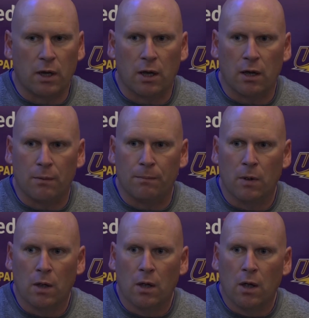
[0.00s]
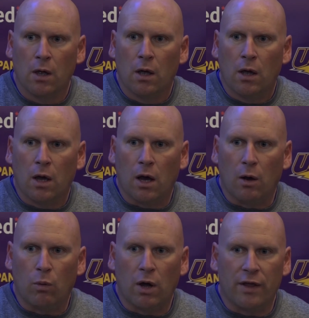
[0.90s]

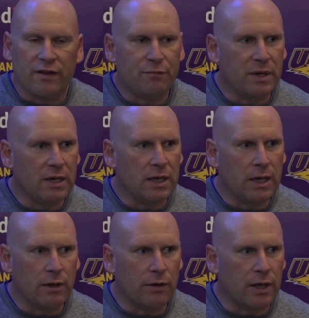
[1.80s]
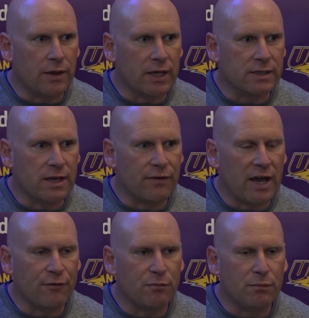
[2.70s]
while they've been here, and that's never
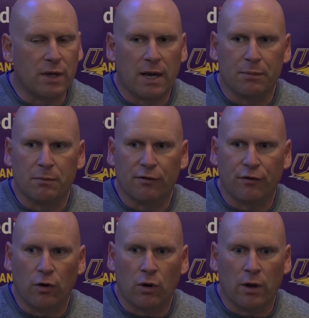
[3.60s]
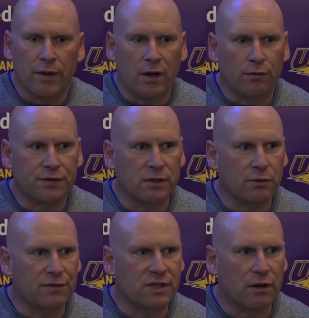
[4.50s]
happened before. And then obviously
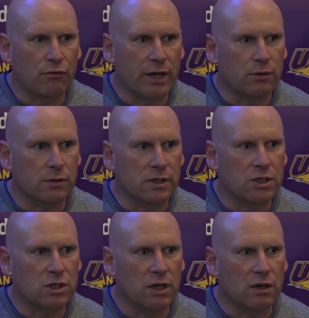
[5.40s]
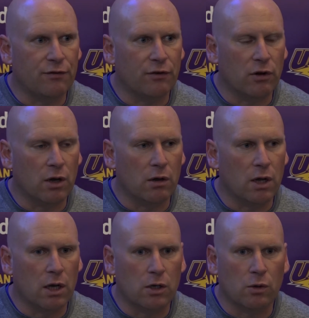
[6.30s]
we've set records this year for
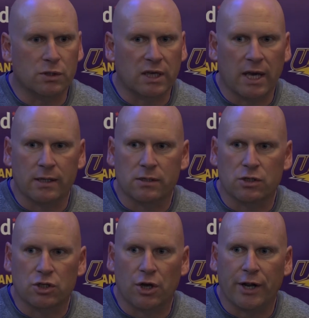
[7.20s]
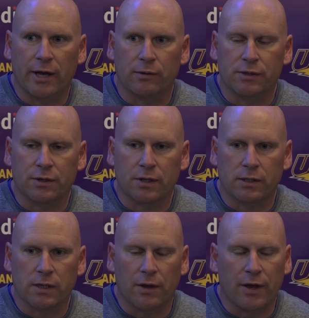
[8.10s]
our goals against and shutouts and
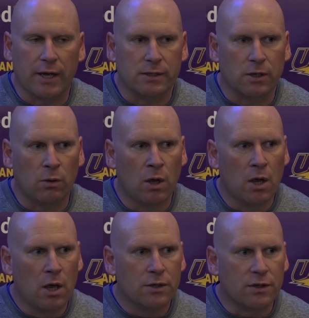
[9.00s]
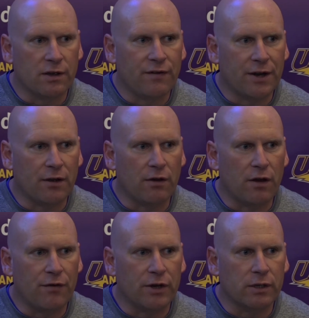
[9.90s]
things like that. So they've had
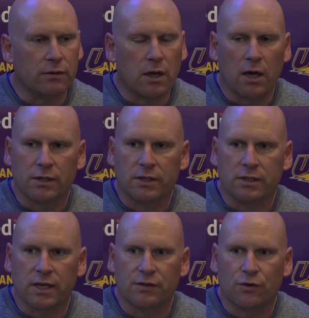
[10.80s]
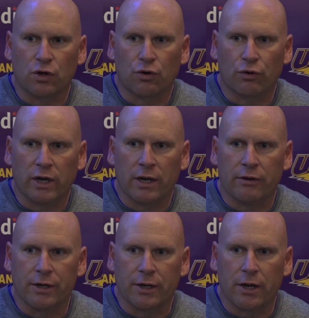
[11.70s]
a very successful
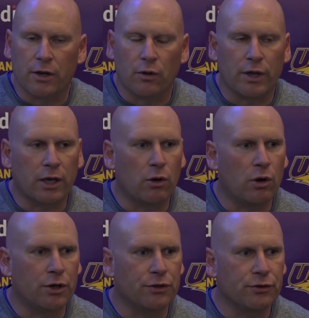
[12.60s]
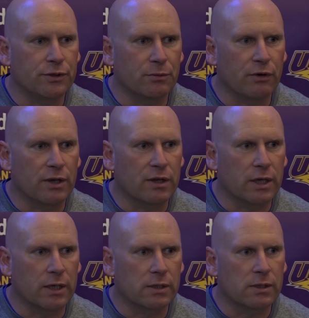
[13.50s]
career, and know they'll go on and do some great
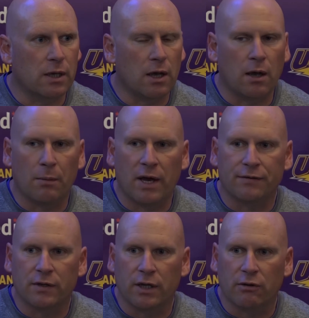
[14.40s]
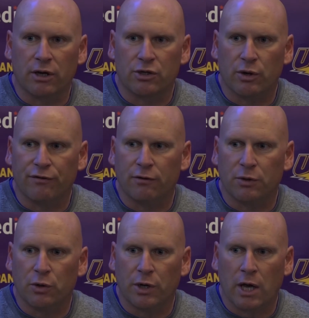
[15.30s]
things after they graduate
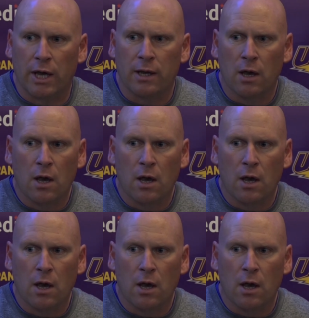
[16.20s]
from UNI.